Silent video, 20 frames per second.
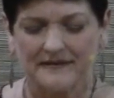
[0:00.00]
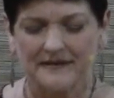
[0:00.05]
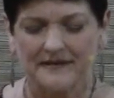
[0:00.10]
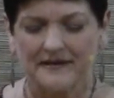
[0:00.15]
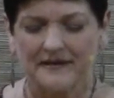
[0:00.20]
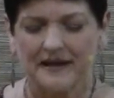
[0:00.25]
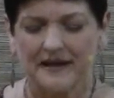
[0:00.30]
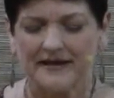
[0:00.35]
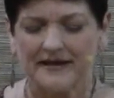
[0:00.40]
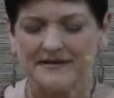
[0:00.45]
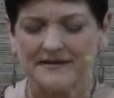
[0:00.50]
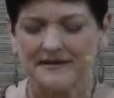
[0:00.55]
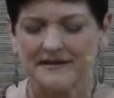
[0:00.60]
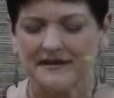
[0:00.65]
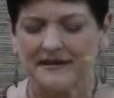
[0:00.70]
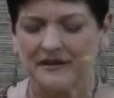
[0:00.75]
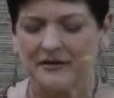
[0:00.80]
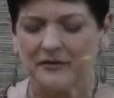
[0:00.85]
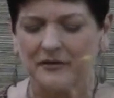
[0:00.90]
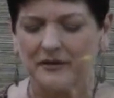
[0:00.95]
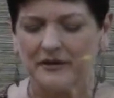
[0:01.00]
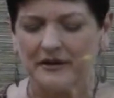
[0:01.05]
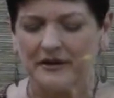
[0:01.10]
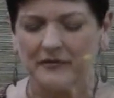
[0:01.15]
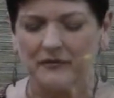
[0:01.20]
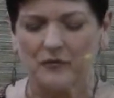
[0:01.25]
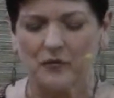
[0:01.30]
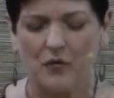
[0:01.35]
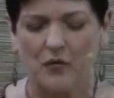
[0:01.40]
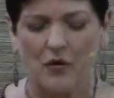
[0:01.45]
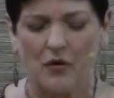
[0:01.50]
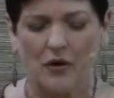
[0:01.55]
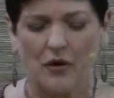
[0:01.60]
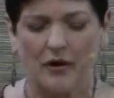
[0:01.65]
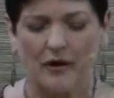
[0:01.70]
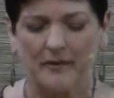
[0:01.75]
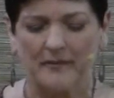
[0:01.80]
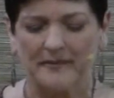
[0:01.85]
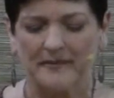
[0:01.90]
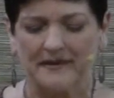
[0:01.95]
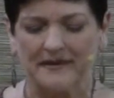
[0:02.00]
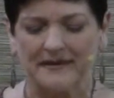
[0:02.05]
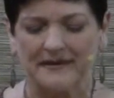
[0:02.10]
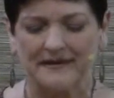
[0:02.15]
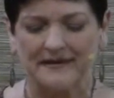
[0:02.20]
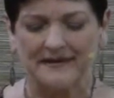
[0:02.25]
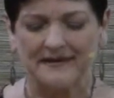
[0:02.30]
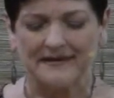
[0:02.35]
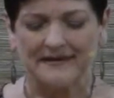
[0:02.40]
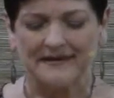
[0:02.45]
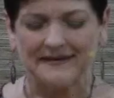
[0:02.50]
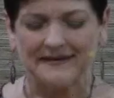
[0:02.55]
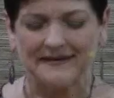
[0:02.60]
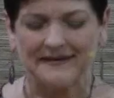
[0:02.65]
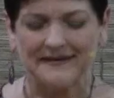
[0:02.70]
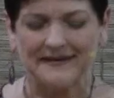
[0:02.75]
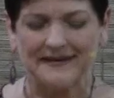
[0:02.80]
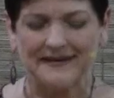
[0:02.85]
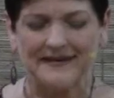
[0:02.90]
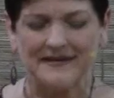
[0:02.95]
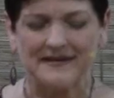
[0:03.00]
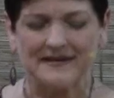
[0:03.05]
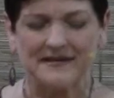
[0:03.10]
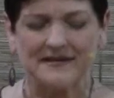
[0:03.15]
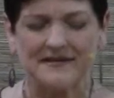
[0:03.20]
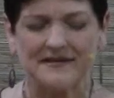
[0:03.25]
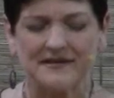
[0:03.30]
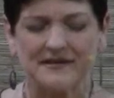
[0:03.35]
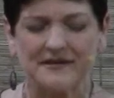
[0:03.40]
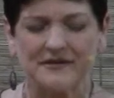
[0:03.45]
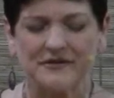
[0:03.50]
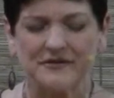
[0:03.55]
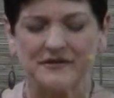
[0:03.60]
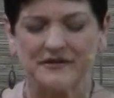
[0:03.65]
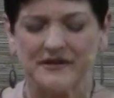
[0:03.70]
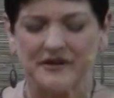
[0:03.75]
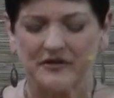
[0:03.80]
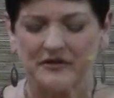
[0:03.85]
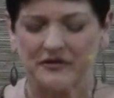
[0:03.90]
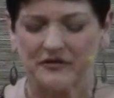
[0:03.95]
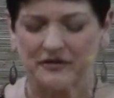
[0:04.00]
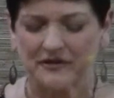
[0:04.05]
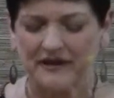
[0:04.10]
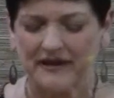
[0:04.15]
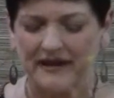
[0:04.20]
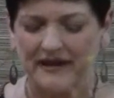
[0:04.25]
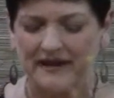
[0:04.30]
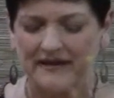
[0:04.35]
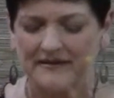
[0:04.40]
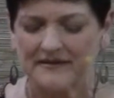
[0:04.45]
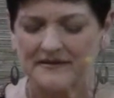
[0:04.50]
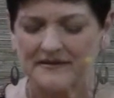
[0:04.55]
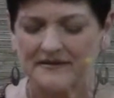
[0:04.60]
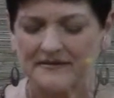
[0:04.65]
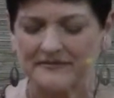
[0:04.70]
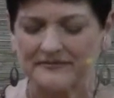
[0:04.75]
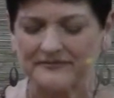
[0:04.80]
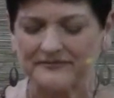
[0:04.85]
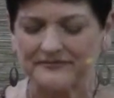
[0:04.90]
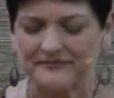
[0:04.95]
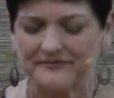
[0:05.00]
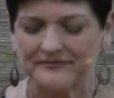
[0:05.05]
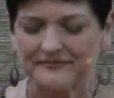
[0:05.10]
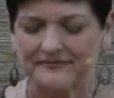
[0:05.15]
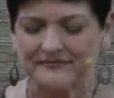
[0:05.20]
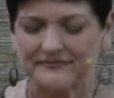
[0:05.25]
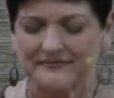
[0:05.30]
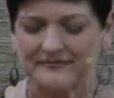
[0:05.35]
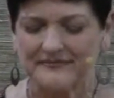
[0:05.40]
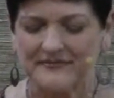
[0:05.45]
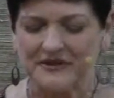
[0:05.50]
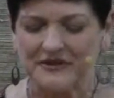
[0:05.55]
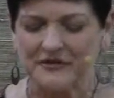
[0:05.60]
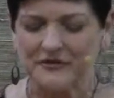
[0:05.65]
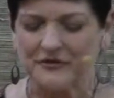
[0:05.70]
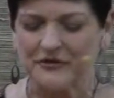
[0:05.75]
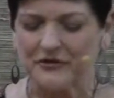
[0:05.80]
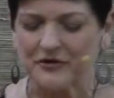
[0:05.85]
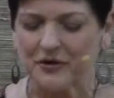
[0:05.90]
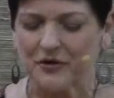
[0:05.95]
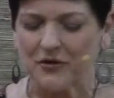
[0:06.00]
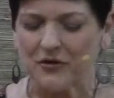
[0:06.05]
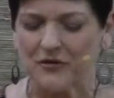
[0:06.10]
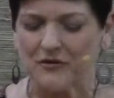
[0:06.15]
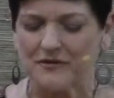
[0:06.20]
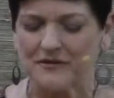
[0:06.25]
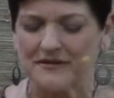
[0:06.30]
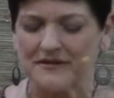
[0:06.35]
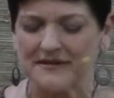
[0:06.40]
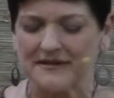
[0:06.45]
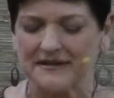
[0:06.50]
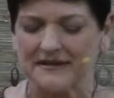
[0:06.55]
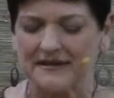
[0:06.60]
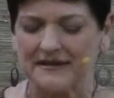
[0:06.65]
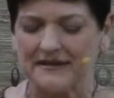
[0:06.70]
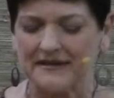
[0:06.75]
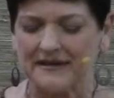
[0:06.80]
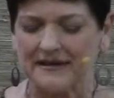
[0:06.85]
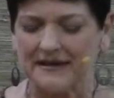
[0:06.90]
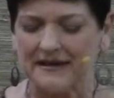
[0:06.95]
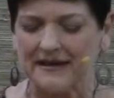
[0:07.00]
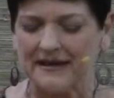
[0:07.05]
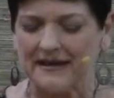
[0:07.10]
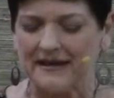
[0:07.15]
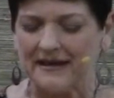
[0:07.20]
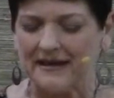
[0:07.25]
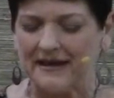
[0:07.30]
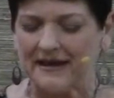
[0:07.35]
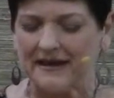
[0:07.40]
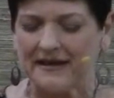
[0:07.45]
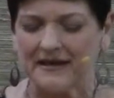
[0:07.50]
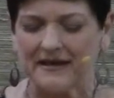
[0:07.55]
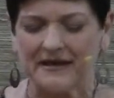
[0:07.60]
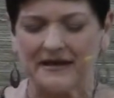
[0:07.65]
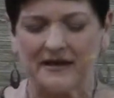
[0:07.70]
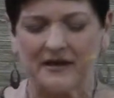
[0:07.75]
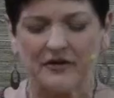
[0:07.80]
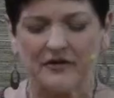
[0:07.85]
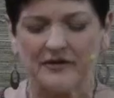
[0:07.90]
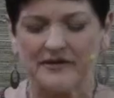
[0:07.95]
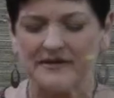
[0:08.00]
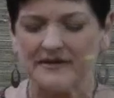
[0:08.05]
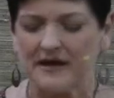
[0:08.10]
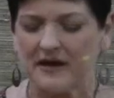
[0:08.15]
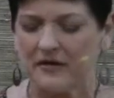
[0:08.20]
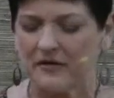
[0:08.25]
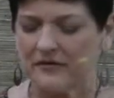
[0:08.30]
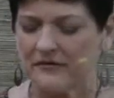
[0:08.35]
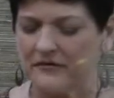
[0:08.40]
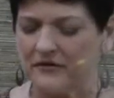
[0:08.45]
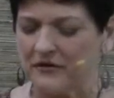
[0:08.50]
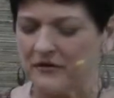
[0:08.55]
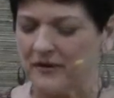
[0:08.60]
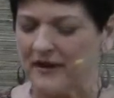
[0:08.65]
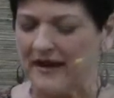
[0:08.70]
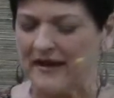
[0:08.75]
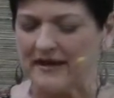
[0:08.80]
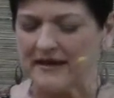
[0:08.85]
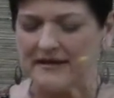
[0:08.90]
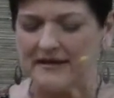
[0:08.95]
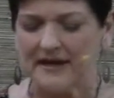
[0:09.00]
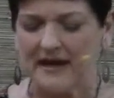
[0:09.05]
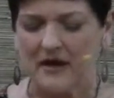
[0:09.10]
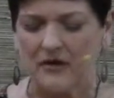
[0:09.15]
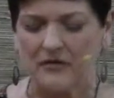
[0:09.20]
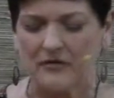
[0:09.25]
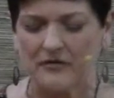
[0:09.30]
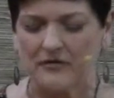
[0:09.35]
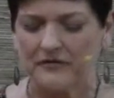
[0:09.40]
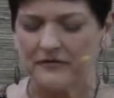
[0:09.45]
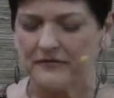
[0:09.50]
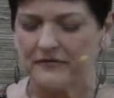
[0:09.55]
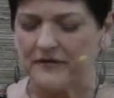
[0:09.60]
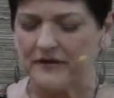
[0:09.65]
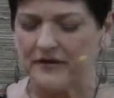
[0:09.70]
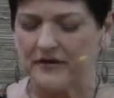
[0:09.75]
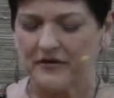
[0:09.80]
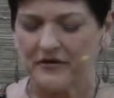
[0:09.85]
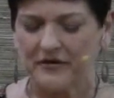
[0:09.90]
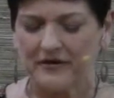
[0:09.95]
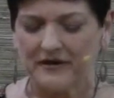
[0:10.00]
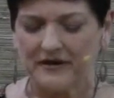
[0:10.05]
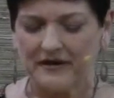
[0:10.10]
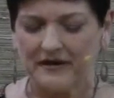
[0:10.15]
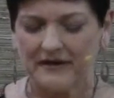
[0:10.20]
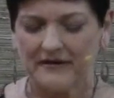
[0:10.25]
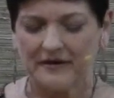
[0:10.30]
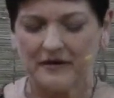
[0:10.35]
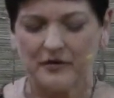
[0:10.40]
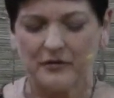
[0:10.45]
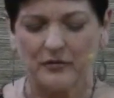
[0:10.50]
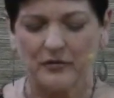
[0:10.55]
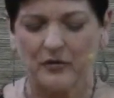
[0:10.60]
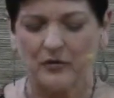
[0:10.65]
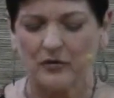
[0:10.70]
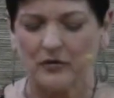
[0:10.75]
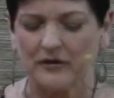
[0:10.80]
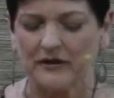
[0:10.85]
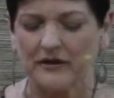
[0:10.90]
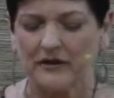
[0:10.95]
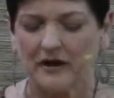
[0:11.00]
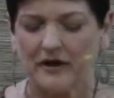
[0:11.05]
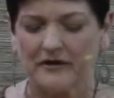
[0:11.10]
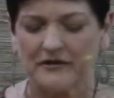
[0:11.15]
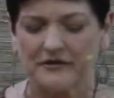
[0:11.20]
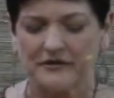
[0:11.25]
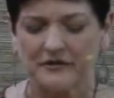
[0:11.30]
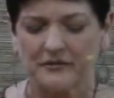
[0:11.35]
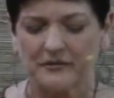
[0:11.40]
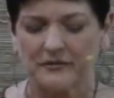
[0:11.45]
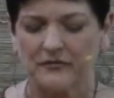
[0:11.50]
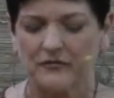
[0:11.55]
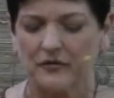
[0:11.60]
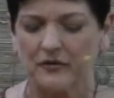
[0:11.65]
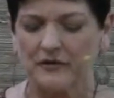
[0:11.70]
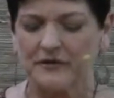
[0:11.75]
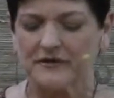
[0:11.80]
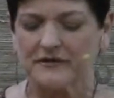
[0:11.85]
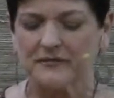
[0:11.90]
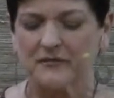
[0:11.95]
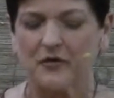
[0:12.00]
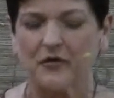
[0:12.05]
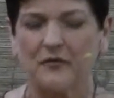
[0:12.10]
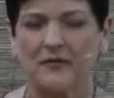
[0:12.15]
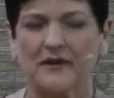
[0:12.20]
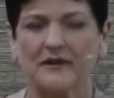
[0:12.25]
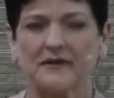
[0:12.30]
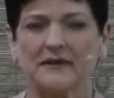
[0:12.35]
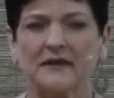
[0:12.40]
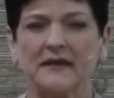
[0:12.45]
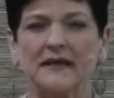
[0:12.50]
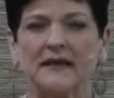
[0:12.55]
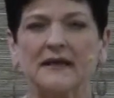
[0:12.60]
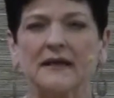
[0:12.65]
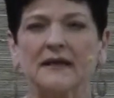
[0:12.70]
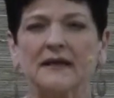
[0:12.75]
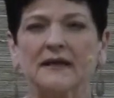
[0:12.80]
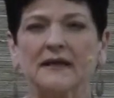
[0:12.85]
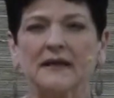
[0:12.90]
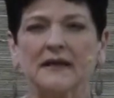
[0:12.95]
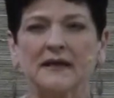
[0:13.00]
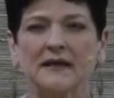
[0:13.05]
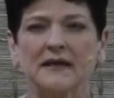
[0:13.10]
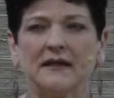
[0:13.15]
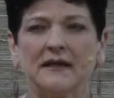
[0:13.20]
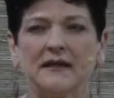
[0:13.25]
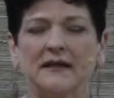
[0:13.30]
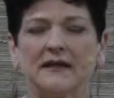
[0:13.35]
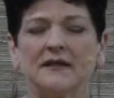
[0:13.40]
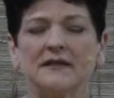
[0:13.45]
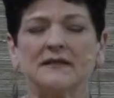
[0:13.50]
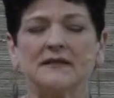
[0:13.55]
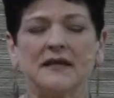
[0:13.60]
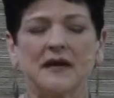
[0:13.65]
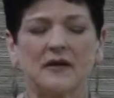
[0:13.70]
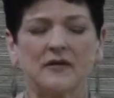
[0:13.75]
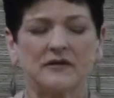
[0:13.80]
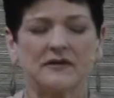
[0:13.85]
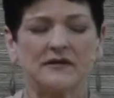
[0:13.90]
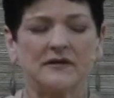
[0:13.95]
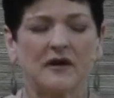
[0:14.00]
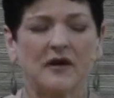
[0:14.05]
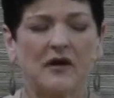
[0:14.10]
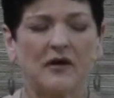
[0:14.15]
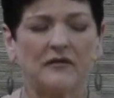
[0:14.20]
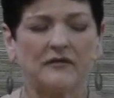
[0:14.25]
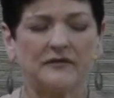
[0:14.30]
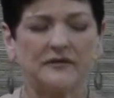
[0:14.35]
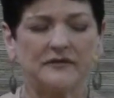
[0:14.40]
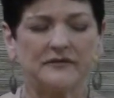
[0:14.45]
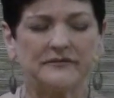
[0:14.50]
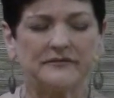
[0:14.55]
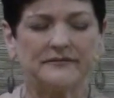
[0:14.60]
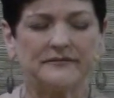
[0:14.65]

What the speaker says: The light is liquid and warm as it continues down your legs, to your toes, and it carries out of you any doubt or fear that you were holding on to before this moment. It is now dissolved.